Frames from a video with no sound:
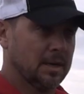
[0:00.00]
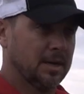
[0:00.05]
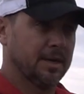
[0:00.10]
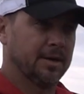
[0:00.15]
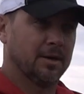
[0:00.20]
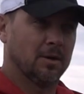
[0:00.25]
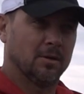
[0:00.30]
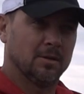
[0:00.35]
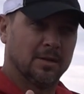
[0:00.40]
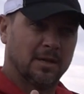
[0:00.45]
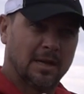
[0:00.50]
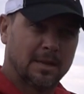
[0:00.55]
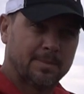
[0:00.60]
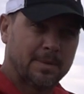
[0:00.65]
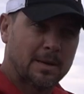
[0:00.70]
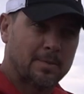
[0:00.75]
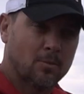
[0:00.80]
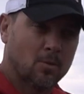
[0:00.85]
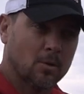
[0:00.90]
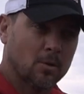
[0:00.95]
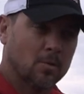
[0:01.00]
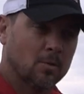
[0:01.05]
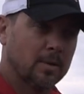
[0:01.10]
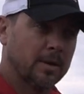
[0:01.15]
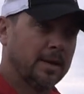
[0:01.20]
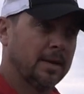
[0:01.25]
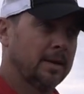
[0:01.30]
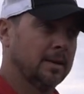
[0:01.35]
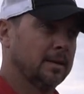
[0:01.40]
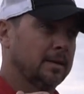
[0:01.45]
you know, a little bit more
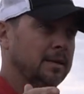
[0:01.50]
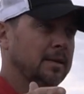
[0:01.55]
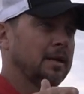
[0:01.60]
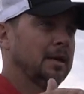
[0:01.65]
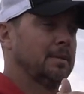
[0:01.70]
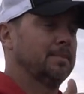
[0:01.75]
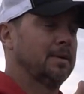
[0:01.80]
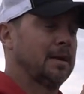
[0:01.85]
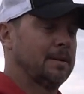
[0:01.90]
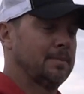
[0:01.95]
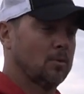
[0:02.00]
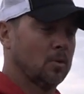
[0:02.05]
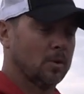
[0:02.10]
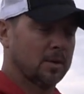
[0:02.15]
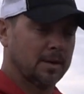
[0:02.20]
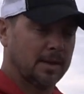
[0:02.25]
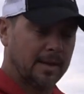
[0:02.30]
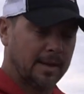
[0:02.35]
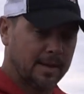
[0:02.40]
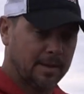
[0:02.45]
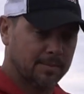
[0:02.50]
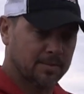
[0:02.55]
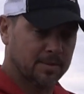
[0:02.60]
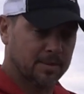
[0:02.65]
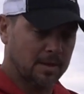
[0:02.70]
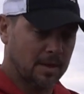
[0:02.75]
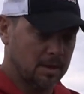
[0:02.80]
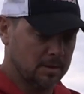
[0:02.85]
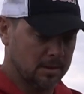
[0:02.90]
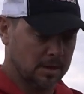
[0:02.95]
wind, a little bit more
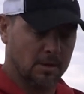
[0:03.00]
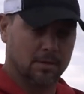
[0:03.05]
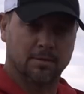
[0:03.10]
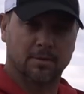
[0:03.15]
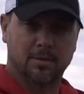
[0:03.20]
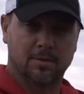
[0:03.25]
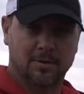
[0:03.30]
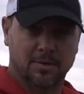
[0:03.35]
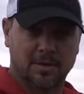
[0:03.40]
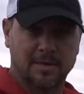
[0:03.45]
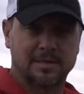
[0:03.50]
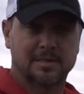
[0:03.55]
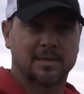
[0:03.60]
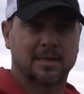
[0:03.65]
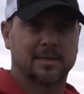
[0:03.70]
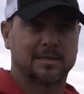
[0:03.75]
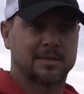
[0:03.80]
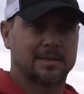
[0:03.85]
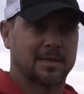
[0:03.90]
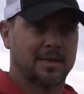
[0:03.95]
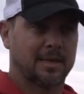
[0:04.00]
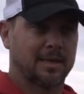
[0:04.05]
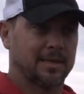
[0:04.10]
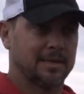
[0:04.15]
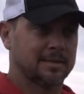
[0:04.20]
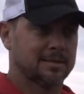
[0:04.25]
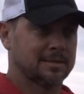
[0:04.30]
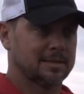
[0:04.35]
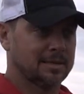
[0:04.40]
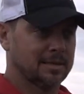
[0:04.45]
depth. I'll go to the
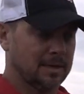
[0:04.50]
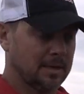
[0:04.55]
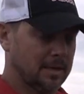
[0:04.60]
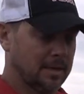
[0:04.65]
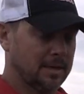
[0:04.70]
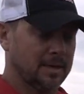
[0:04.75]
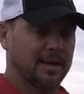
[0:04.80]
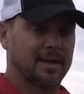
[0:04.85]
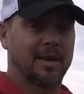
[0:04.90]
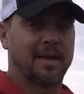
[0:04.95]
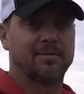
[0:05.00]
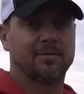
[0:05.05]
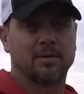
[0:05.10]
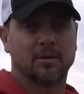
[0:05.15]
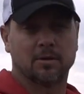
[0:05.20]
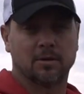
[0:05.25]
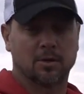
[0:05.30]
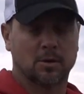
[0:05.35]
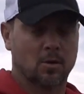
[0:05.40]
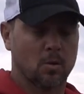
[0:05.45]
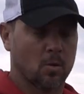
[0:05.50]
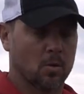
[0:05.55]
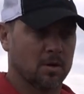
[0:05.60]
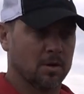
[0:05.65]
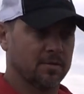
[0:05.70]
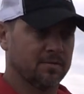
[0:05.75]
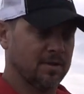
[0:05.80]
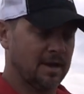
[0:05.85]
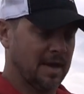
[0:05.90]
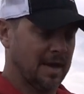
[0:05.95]
3/16, and even to the
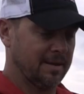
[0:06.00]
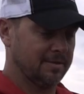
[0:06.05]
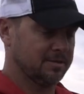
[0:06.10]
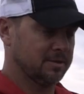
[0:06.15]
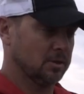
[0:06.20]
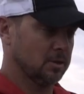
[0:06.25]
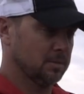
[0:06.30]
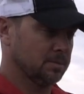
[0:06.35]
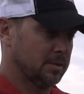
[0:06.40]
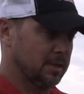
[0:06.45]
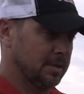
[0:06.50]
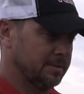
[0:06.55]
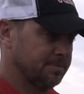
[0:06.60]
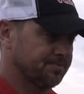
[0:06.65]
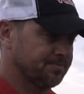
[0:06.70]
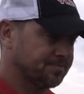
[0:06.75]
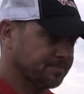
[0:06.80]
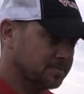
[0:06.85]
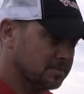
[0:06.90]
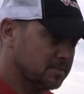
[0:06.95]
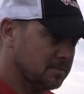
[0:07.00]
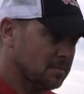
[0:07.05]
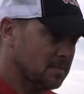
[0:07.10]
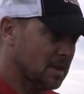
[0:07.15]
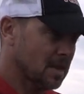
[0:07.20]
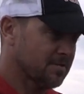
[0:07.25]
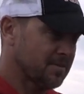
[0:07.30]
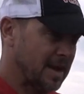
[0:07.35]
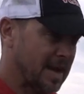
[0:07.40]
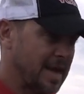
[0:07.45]
quarter if I have to. But
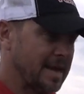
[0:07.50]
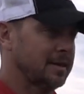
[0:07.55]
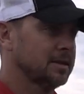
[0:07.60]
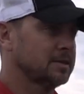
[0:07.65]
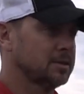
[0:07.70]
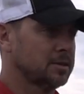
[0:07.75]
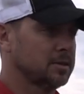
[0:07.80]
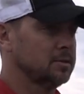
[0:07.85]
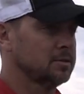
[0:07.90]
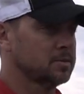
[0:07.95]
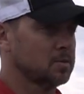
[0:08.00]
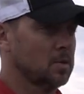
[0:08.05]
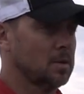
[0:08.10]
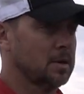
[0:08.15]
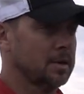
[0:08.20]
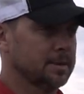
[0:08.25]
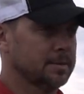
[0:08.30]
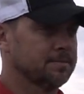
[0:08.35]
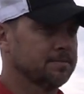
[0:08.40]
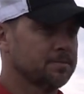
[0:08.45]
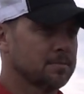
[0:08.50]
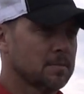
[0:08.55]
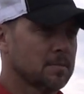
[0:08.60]
if I had to choose one,